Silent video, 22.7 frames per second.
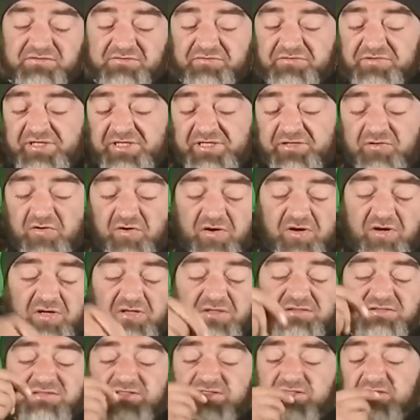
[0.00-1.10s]
three
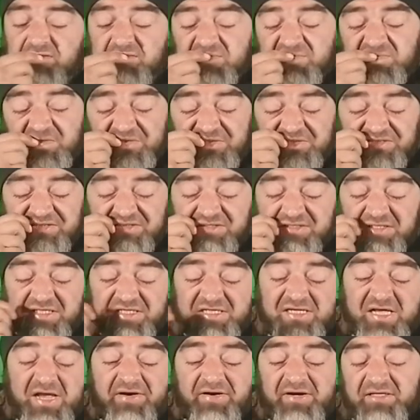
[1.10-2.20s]
cards, so it's three
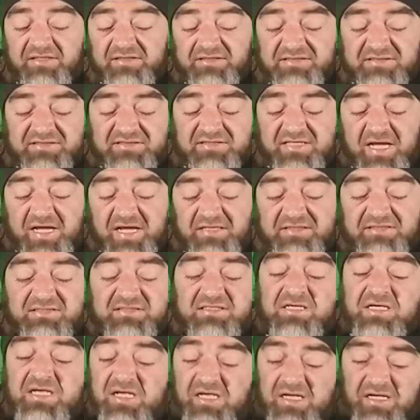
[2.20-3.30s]
character stats.
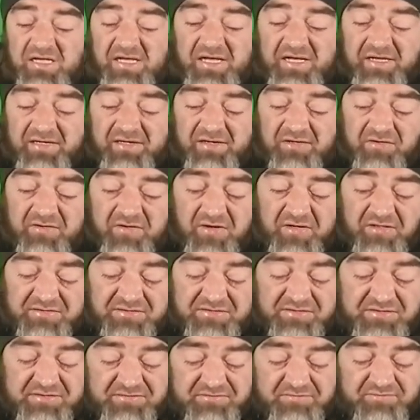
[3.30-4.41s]
And I've got
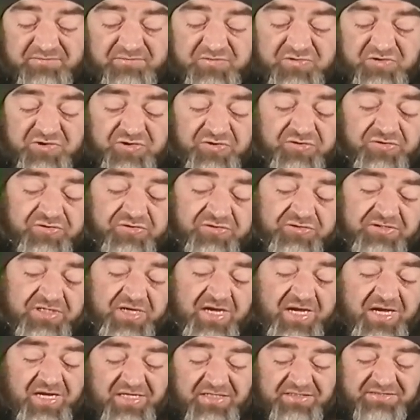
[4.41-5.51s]
two good
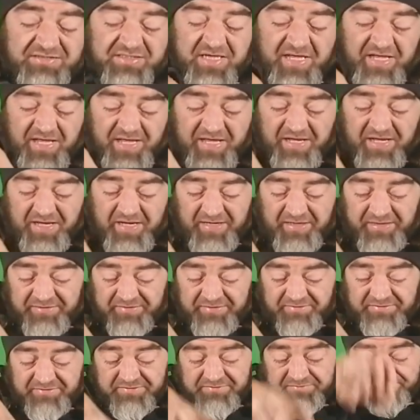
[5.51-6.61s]
guys
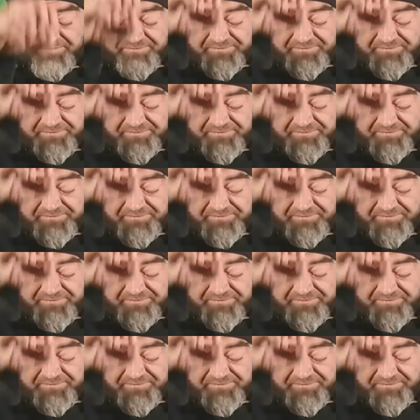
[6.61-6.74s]
and